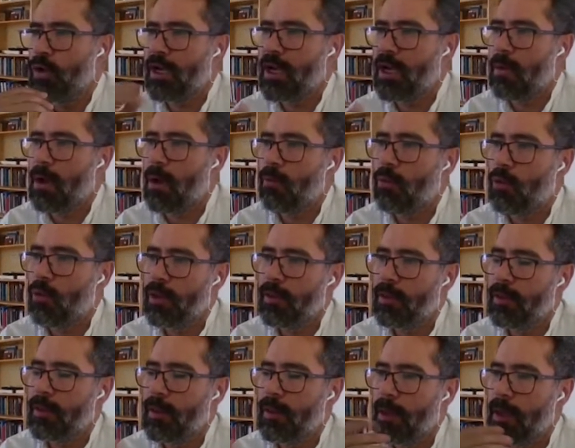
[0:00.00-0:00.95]

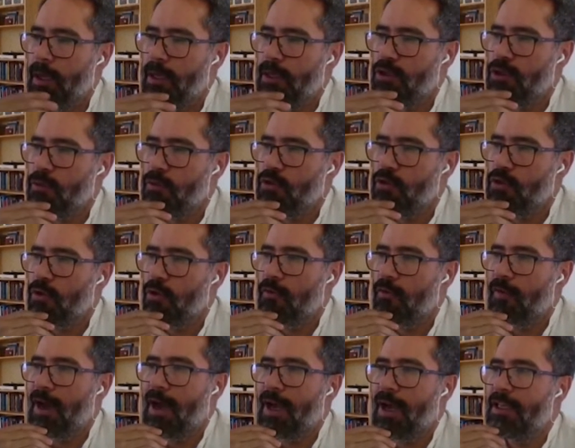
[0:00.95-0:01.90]
sawtooth method
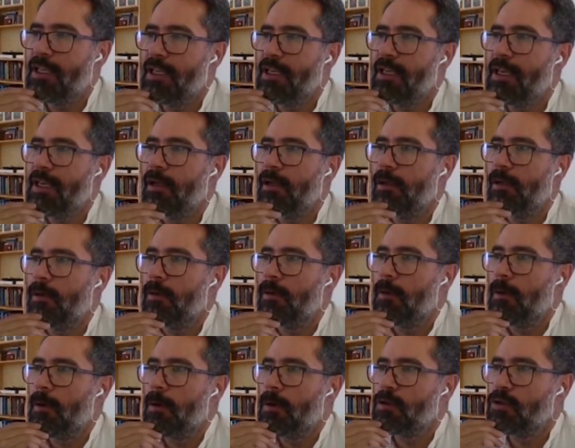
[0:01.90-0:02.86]
for,
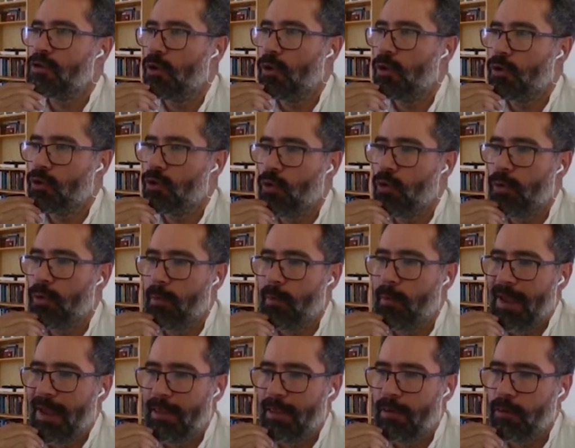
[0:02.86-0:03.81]
and we think
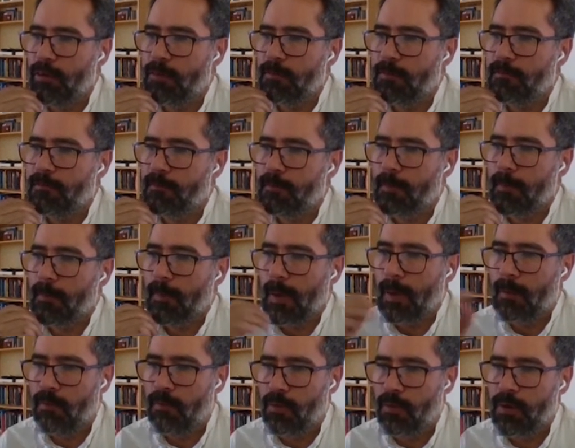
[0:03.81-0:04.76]
that this is applicable
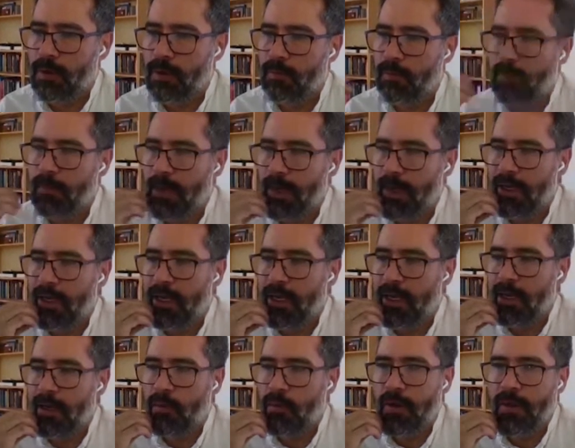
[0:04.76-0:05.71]
to any
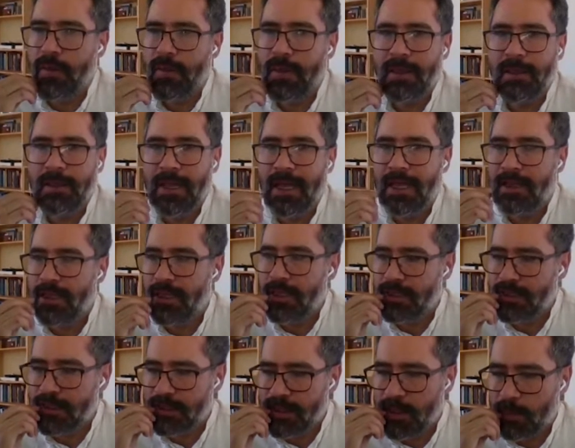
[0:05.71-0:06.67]
studio, architecture
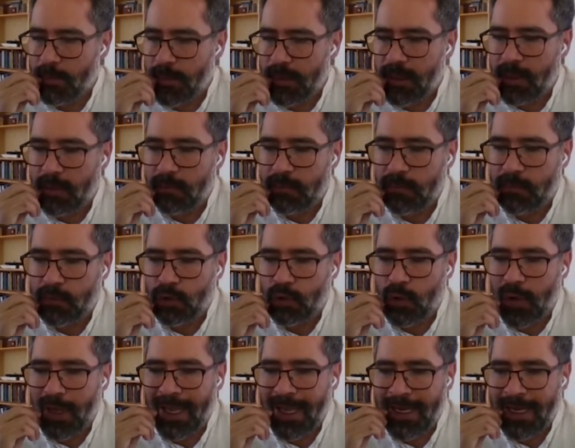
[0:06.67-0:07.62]
studio,
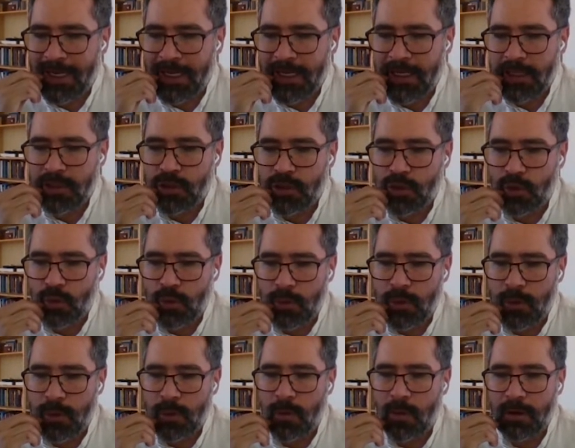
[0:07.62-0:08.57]
that
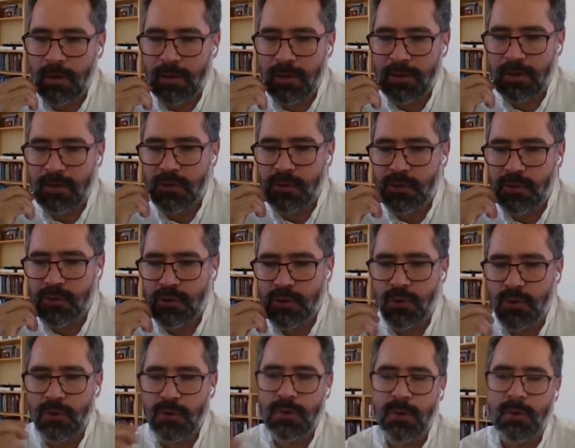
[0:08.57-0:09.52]
is aiming to
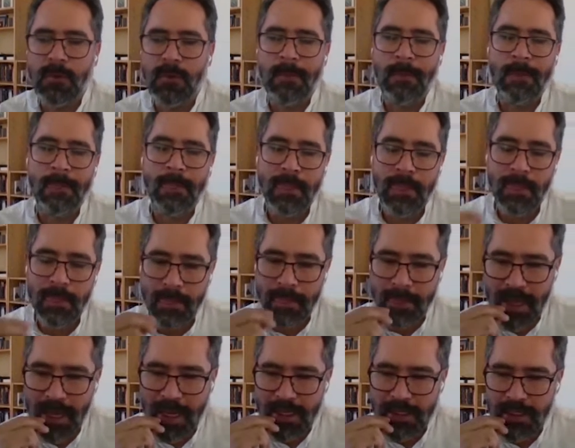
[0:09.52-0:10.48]
introduce technical
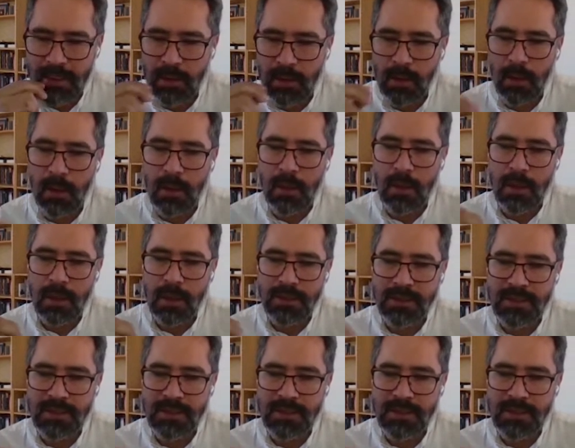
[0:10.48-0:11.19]
knowledge in it.